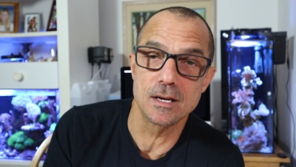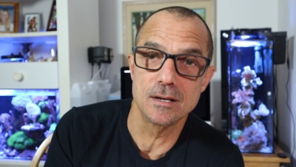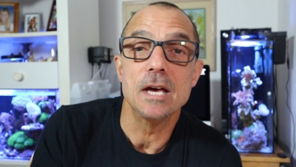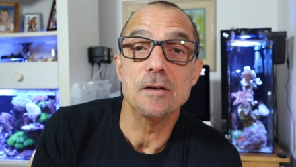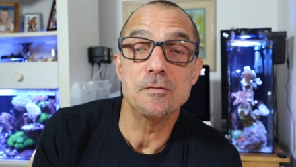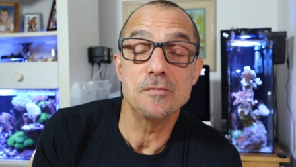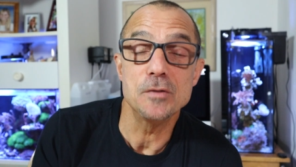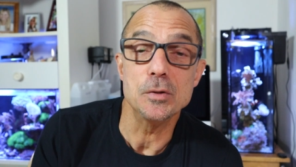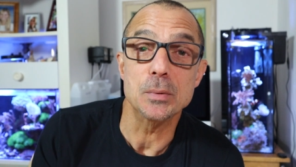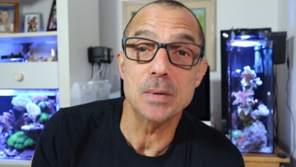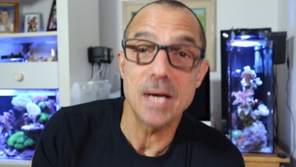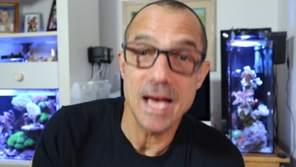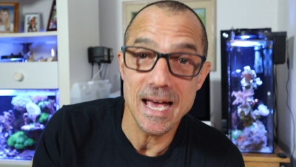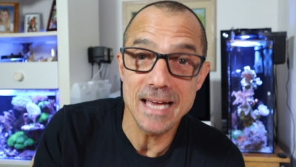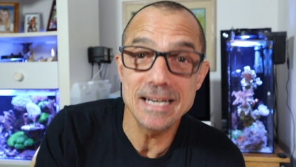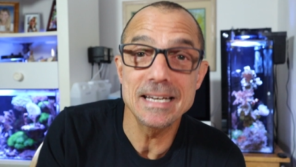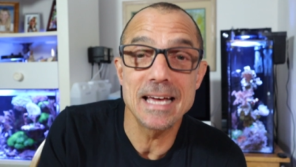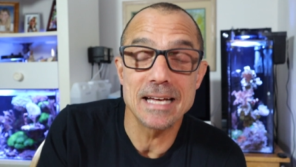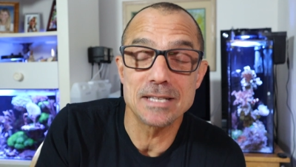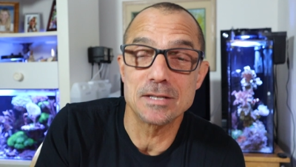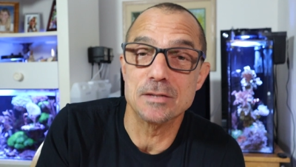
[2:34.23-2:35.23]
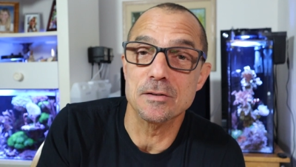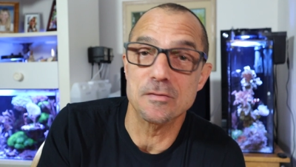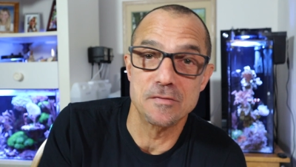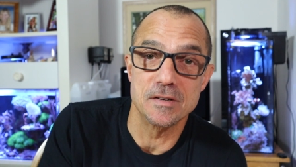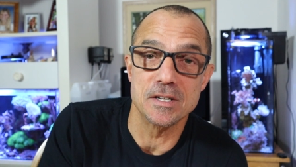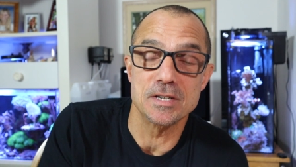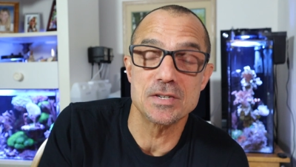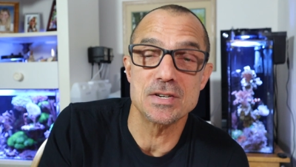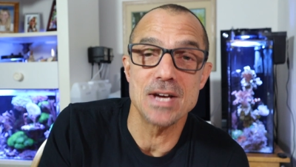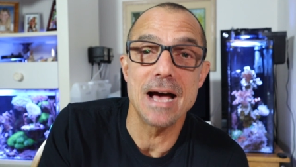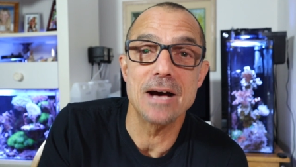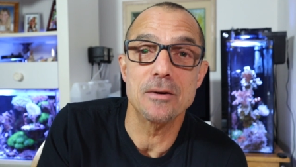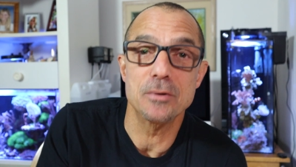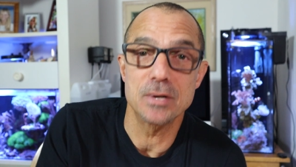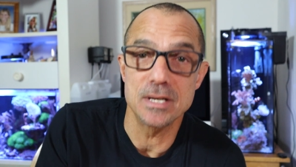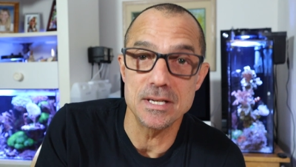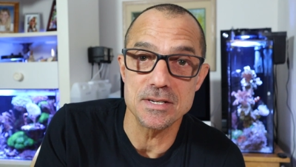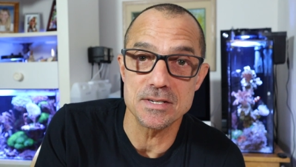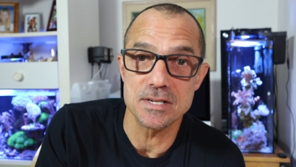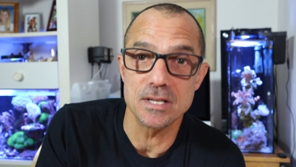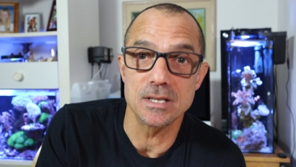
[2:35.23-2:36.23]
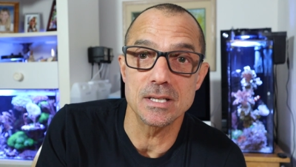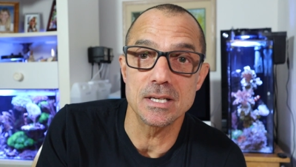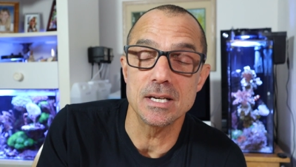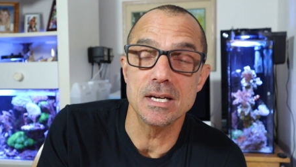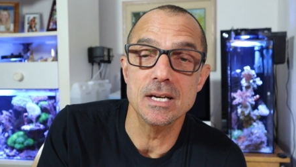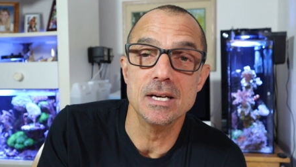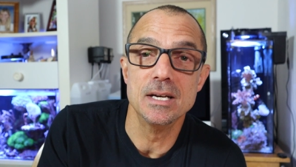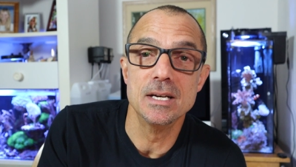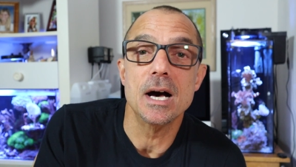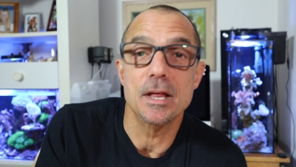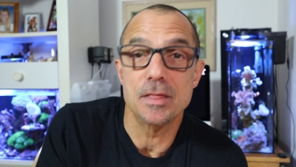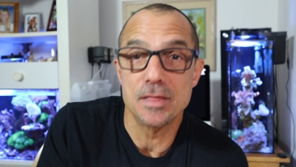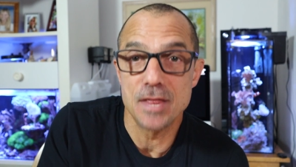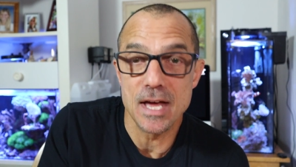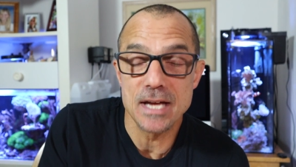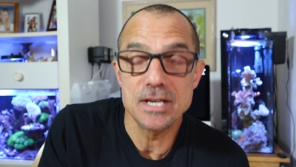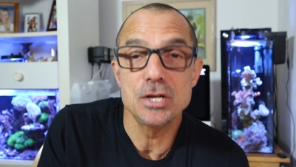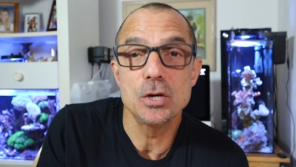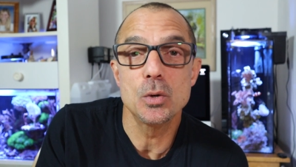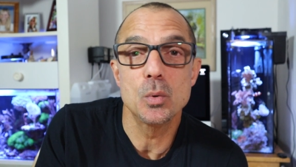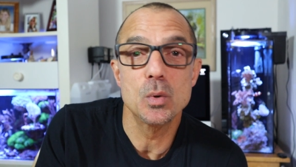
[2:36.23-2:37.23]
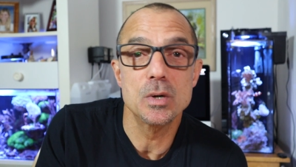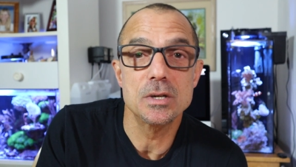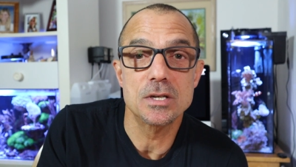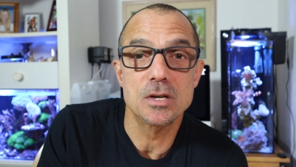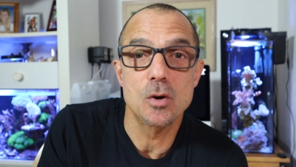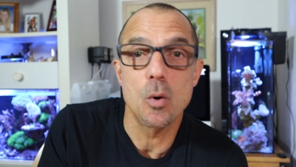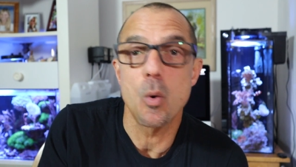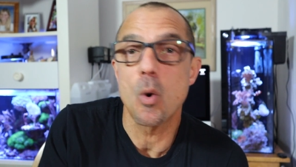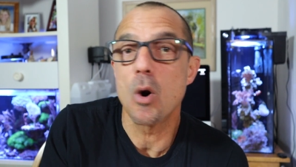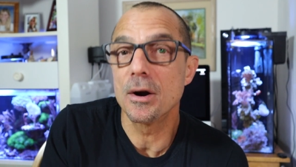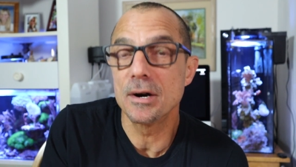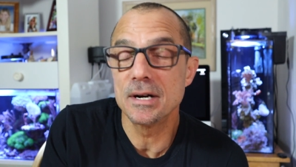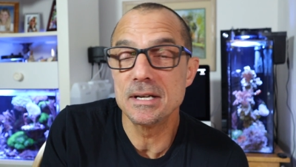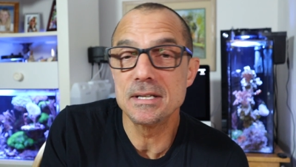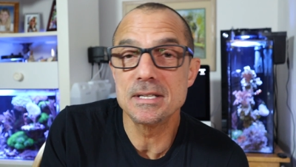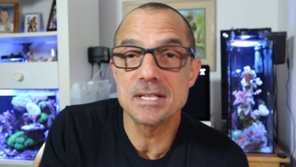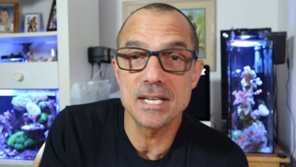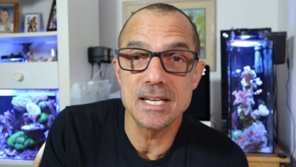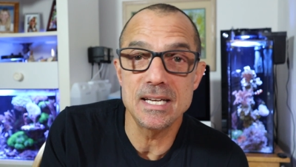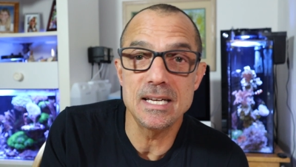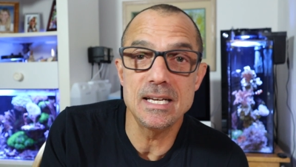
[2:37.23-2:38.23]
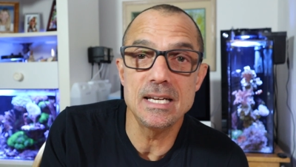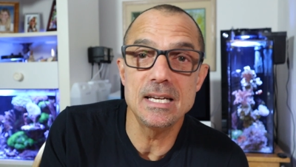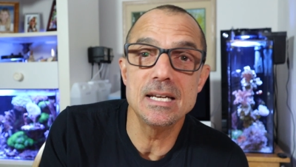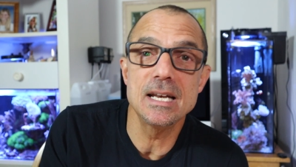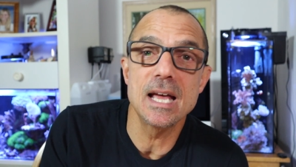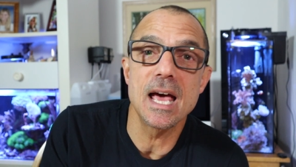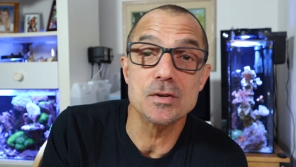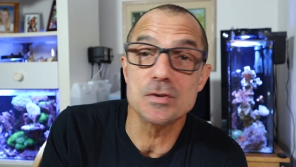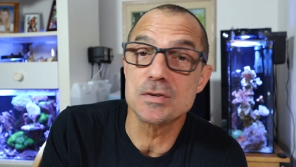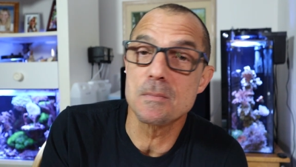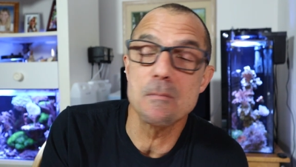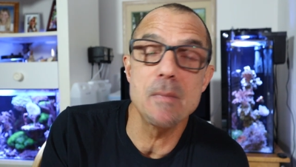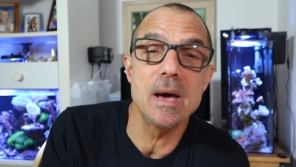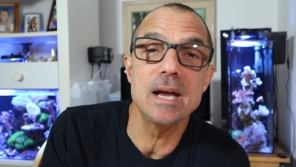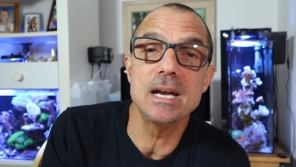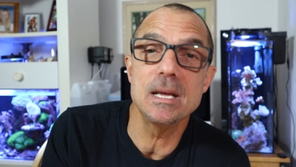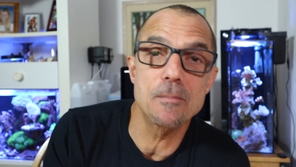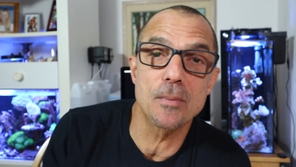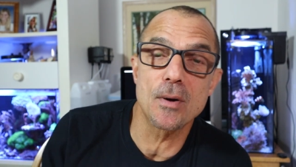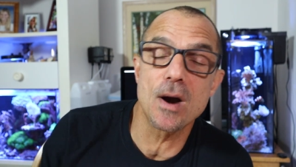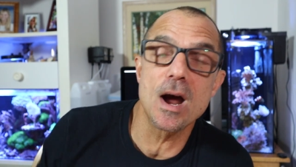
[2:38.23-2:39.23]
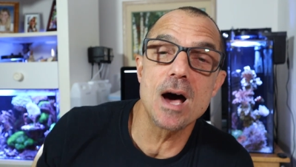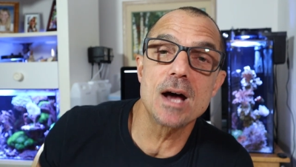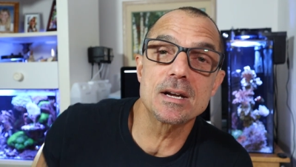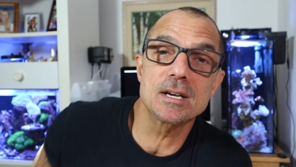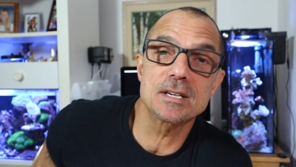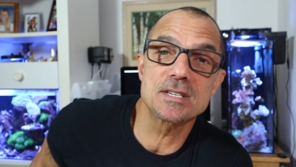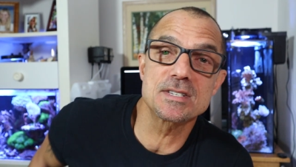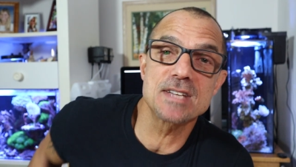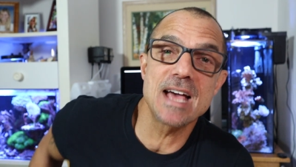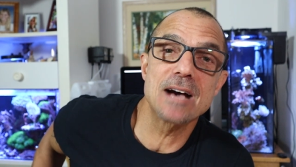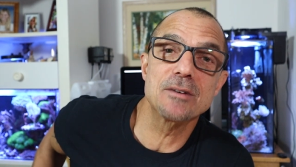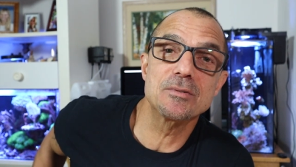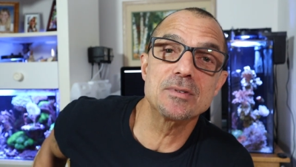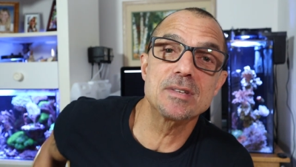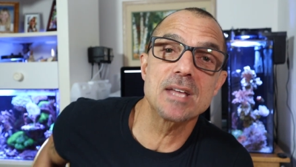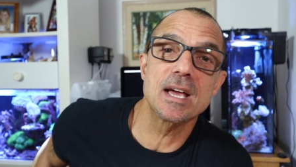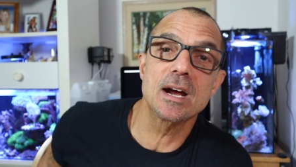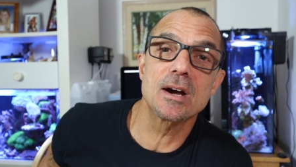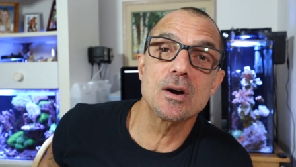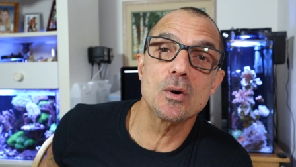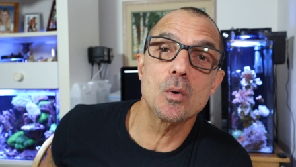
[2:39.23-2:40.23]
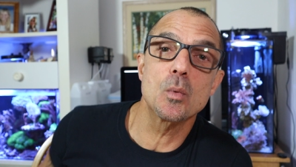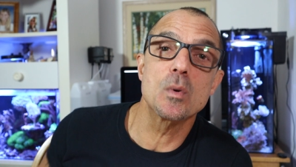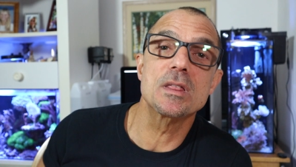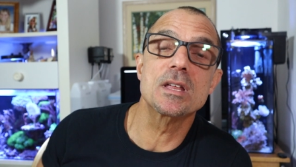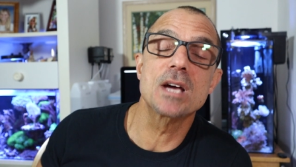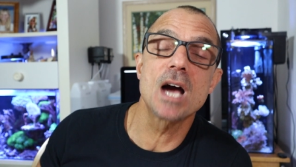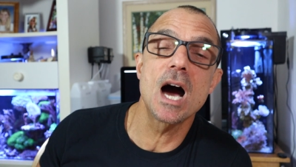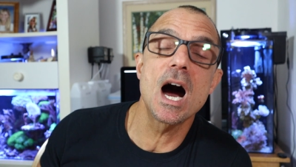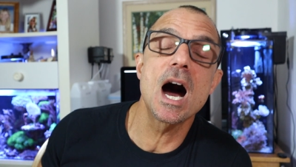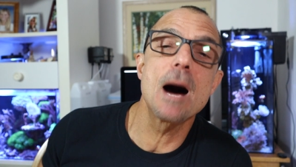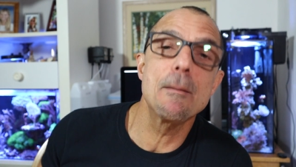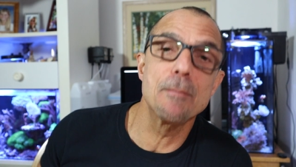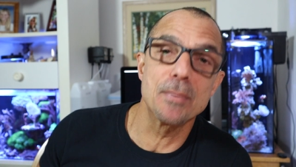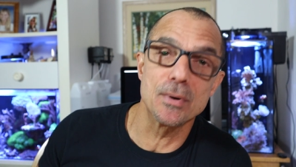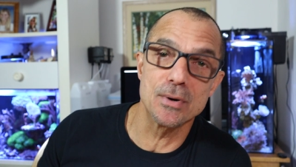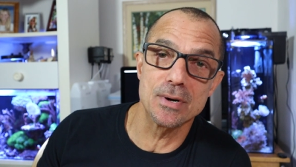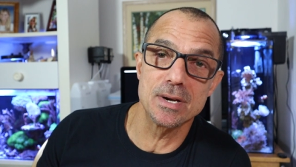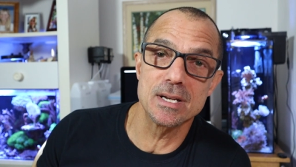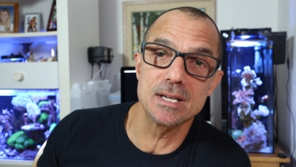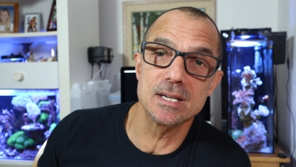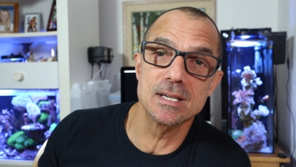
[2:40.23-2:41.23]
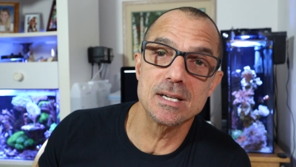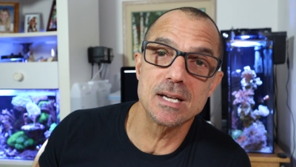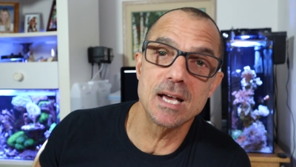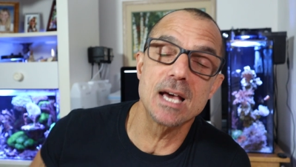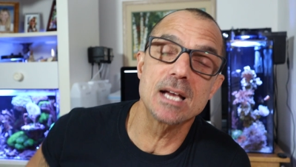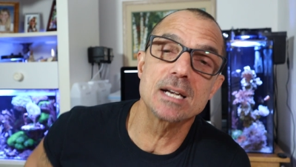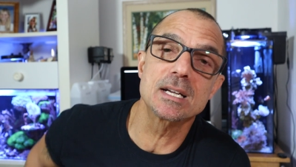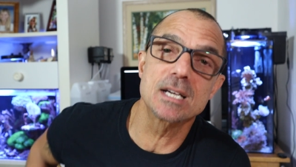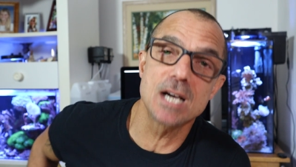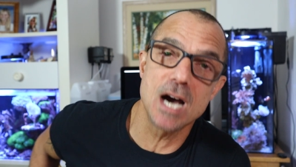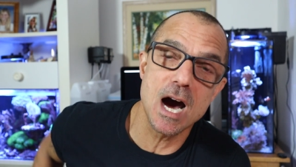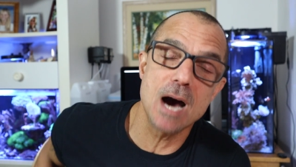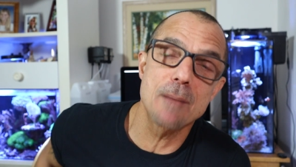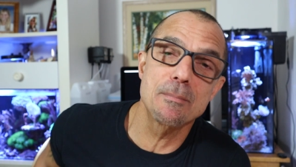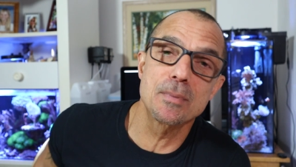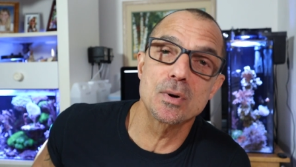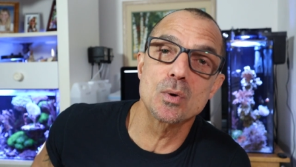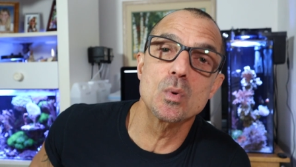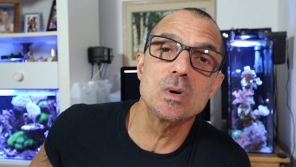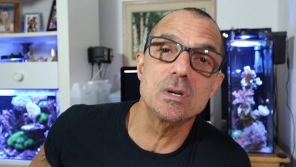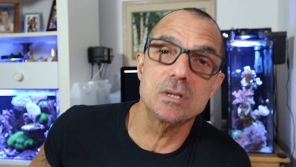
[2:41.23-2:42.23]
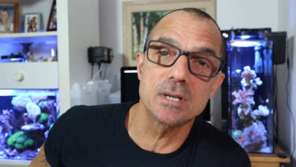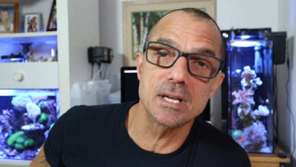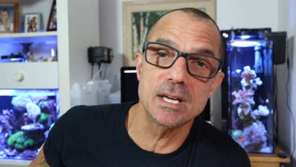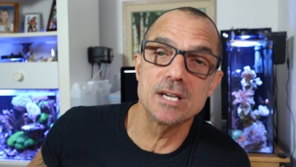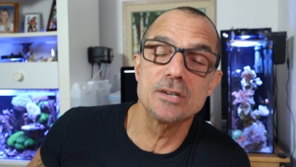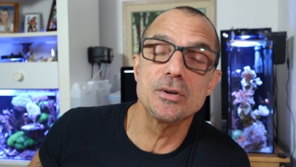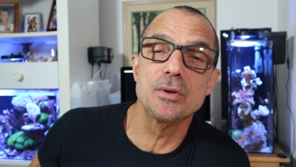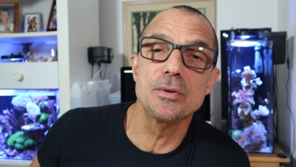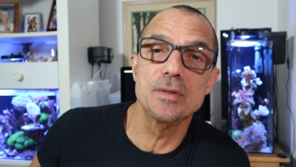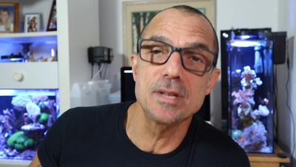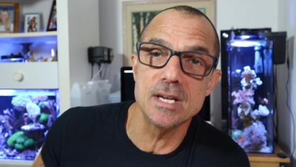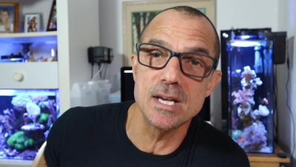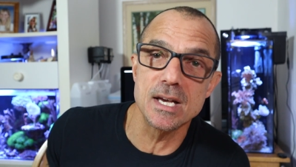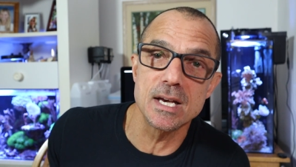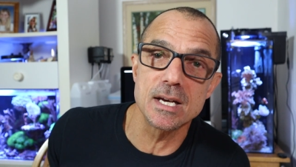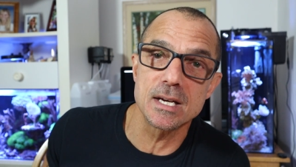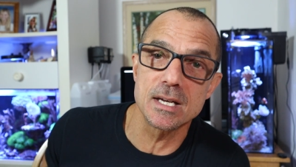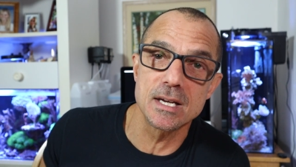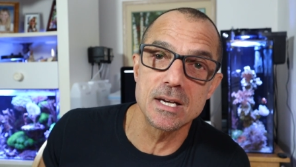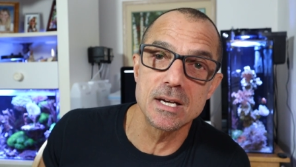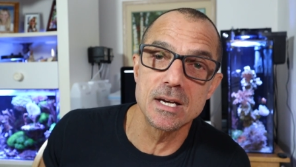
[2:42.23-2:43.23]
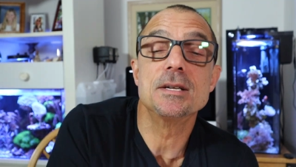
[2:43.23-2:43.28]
If you can get the fish out easily, then you would quarantine. There's many products out there with copper in it, and copper will kill the ick.